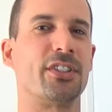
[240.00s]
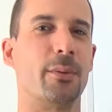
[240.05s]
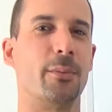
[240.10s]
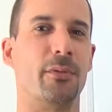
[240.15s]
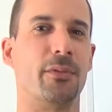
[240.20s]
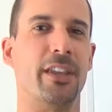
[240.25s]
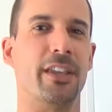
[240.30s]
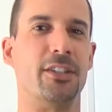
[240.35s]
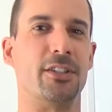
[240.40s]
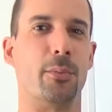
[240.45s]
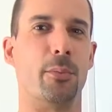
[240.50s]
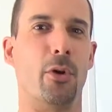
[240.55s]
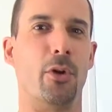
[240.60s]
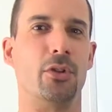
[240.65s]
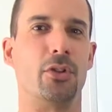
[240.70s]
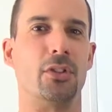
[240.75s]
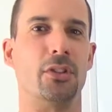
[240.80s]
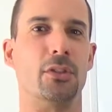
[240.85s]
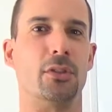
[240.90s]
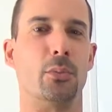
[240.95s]
some of these
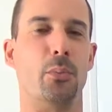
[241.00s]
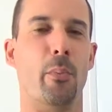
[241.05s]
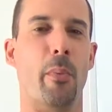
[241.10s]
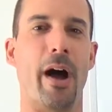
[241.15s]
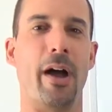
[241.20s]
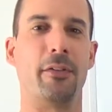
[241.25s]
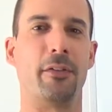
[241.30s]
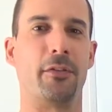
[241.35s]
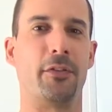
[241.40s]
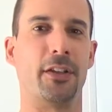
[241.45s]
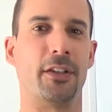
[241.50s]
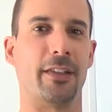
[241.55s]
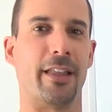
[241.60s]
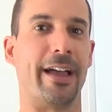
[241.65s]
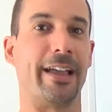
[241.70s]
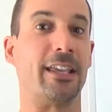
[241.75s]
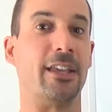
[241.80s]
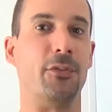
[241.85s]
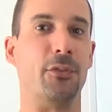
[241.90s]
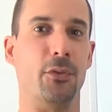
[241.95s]
emotions might feel
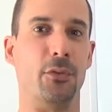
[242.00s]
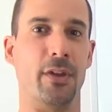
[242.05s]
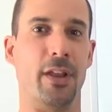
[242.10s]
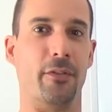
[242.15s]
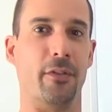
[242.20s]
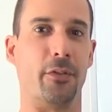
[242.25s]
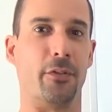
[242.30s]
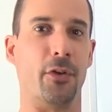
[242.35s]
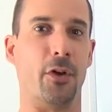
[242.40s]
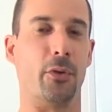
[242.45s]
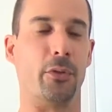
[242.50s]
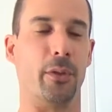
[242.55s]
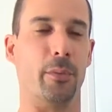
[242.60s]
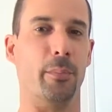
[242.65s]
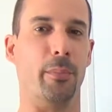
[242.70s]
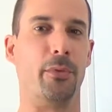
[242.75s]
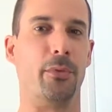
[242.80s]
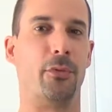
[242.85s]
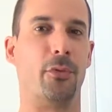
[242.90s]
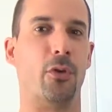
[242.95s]
like if you've never felt
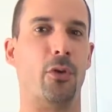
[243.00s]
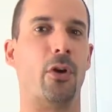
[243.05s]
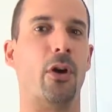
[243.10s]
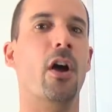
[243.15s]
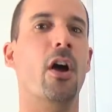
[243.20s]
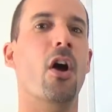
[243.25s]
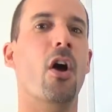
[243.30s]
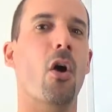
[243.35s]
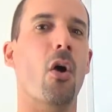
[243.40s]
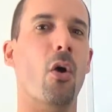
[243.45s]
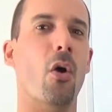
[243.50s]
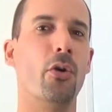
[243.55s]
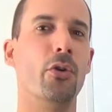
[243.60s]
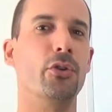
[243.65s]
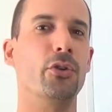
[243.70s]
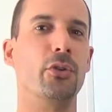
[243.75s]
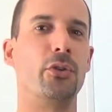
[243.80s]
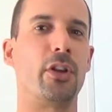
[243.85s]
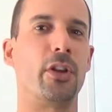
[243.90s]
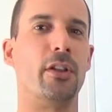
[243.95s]
them before. Or
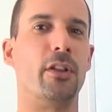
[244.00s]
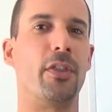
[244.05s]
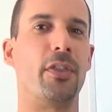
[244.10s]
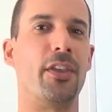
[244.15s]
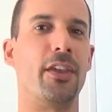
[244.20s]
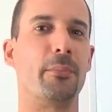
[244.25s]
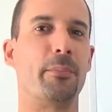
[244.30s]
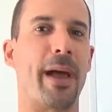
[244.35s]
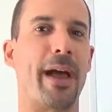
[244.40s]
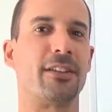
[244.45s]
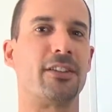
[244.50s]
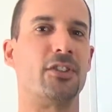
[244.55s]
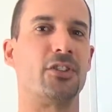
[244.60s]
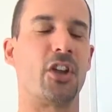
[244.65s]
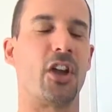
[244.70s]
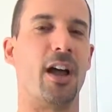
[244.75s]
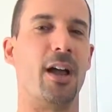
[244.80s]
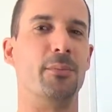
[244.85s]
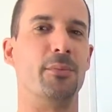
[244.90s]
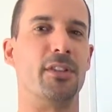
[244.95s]
you can think back to
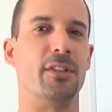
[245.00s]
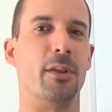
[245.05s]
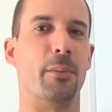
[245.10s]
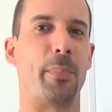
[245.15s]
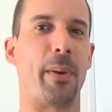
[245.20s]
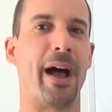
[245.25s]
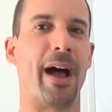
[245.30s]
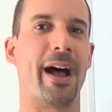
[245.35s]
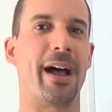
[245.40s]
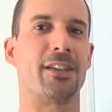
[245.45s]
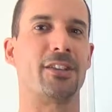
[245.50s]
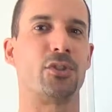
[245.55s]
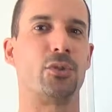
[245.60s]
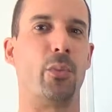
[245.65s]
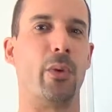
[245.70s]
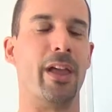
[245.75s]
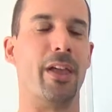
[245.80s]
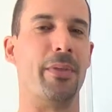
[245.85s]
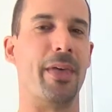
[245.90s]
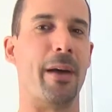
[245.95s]
times in the past
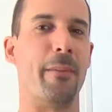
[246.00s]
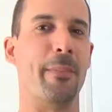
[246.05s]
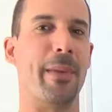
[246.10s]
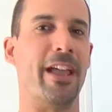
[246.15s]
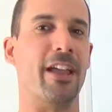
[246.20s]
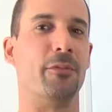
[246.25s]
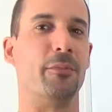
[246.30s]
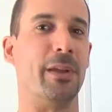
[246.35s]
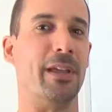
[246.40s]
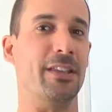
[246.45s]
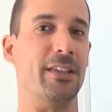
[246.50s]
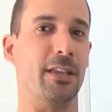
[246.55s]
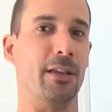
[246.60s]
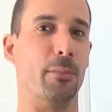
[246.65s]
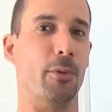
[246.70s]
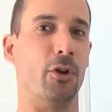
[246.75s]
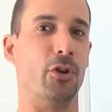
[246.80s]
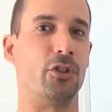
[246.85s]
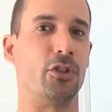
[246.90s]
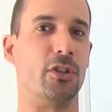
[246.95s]
where that may have been the
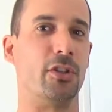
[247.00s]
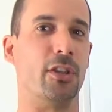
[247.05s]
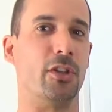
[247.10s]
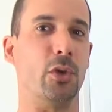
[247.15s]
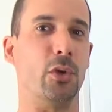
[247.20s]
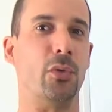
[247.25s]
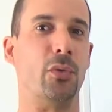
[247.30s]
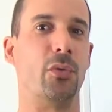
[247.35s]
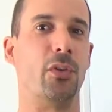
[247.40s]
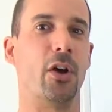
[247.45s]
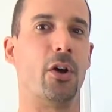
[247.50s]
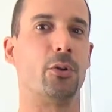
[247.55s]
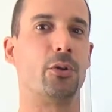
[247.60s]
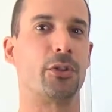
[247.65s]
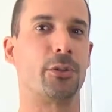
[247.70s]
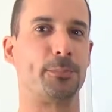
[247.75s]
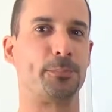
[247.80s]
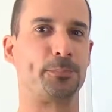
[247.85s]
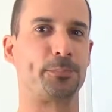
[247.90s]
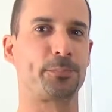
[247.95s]
emotion that you
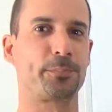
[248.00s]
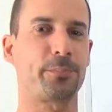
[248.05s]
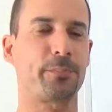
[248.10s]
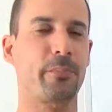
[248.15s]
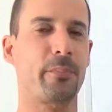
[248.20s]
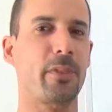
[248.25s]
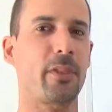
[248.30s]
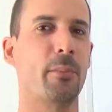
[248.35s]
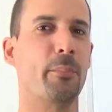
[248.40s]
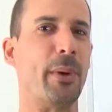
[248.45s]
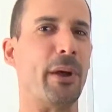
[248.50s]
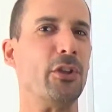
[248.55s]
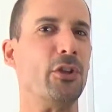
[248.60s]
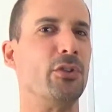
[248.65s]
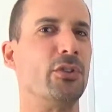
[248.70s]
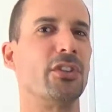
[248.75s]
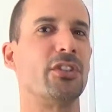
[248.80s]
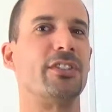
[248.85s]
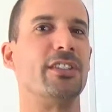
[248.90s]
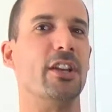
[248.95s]
felt, but
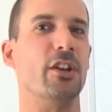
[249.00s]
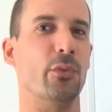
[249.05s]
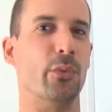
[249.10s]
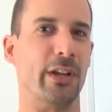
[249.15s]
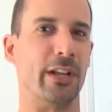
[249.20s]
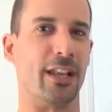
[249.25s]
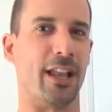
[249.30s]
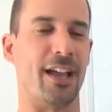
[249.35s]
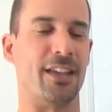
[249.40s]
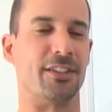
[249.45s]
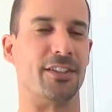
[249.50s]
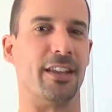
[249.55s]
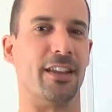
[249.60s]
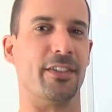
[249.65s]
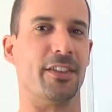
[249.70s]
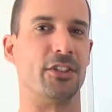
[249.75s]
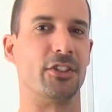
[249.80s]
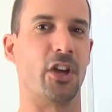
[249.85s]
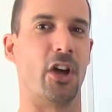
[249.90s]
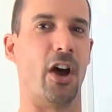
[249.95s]
you just didn't realize it at
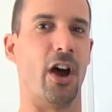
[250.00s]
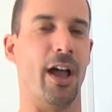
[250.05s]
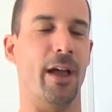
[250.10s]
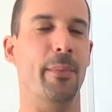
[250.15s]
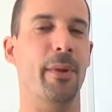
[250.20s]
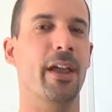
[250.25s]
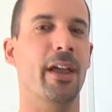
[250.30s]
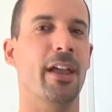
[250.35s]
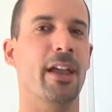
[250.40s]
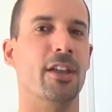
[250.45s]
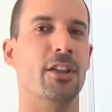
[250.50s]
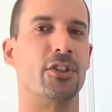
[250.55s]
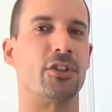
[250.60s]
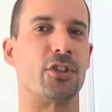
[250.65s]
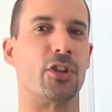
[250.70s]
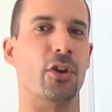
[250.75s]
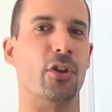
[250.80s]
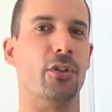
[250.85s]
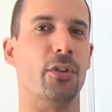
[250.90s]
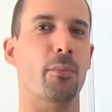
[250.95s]
the time.
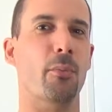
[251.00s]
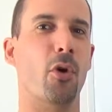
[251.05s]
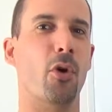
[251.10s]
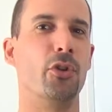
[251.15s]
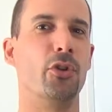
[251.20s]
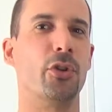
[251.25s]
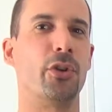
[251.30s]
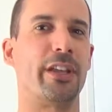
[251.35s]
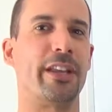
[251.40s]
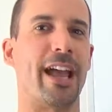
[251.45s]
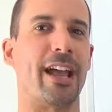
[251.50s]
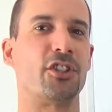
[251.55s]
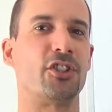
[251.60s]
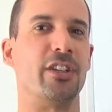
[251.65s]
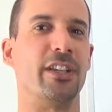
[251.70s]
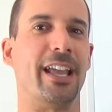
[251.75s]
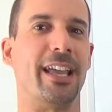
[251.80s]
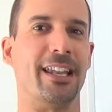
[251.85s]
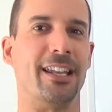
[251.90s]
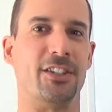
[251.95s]
So, the more you can
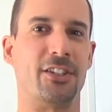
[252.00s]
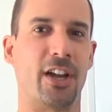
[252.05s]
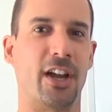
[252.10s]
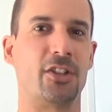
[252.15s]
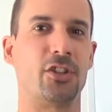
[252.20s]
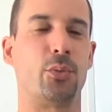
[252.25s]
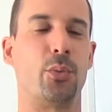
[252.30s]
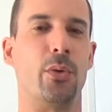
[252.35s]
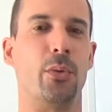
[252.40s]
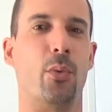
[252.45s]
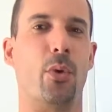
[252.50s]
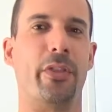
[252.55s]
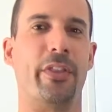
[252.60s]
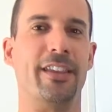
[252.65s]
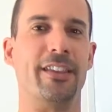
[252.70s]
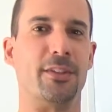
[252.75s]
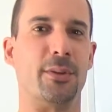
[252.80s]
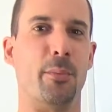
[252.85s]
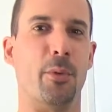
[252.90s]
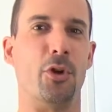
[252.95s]
actually get in touch with what
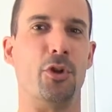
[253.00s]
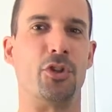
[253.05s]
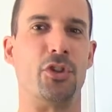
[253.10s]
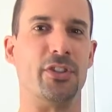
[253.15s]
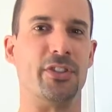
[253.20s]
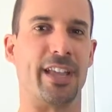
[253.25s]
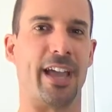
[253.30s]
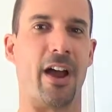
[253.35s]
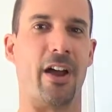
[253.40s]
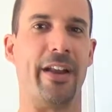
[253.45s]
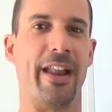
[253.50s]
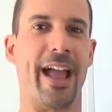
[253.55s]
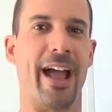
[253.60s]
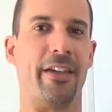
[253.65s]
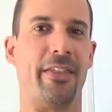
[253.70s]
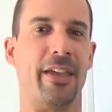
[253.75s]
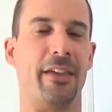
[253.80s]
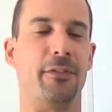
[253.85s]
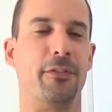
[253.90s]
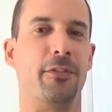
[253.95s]
these emotions are and
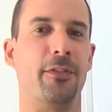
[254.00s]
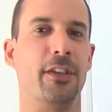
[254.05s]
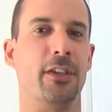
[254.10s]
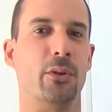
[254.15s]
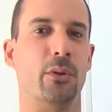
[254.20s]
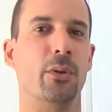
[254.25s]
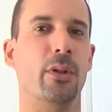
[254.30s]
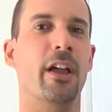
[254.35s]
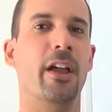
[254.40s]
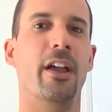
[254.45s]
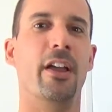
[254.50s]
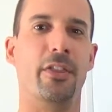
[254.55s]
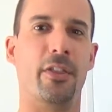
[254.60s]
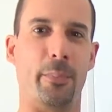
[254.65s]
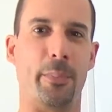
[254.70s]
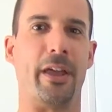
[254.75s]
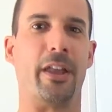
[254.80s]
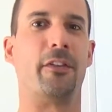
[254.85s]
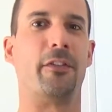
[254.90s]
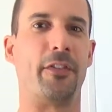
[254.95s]
how they feel, the
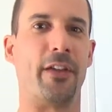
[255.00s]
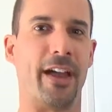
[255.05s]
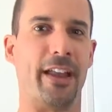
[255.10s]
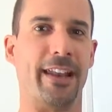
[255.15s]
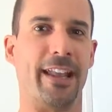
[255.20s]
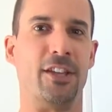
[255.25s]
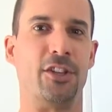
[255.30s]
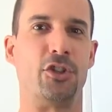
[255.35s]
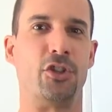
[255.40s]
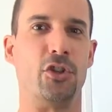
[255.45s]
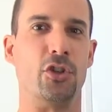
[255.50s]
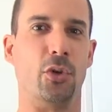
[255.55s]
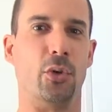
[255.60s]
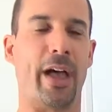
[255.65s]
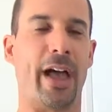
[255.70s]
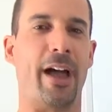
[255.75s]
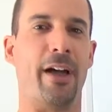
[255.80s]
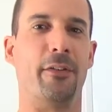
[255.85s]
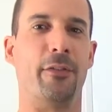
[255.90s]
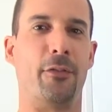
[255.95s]
better foundation you'll
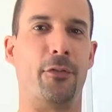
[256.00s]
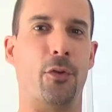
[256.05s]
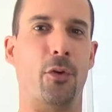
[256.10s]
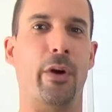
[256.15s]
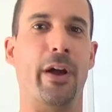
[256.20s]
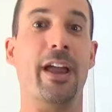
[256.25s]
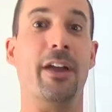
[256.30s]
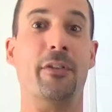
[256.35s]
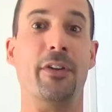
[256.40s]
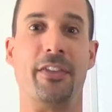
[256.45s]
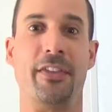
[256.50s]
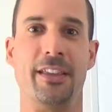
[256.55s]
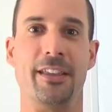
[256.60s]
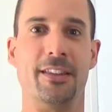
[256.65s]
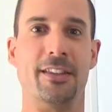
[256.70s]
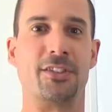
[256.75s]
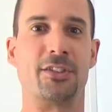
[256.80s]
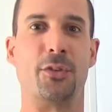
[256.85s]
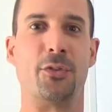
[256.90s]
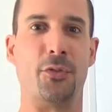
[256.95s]
have for everything
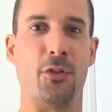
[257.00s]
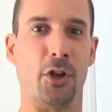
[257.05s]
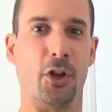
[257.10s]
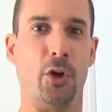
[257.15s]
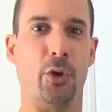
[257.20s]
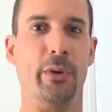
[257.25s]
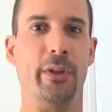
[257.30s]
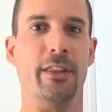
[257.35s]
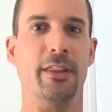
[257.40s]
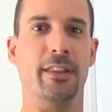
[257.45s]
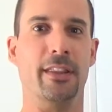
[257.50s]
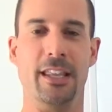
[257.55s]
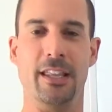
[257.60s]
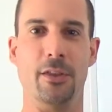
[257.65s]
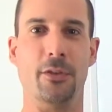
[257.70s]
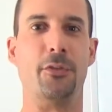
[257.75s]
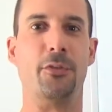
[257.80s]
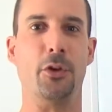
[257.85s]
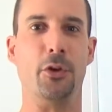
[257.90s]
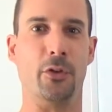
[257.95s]
that's to follow in, in
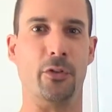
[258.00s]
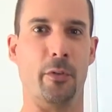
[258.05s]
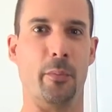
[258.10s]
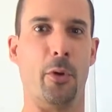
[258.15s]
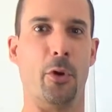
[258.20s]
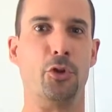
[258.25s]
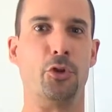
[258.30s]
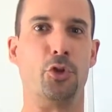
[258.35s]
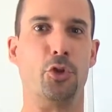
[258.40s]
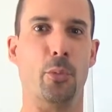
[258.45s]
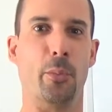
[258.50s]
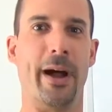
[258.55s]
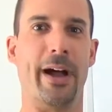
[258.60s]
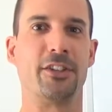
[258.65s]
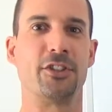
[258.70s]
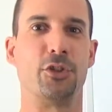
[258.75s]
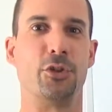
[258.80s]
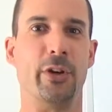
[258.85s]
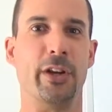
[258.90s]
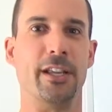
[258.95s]
the field of emotional
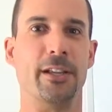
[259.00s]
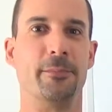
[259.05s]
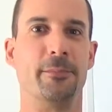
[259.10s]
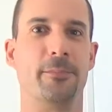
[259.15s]
mastery.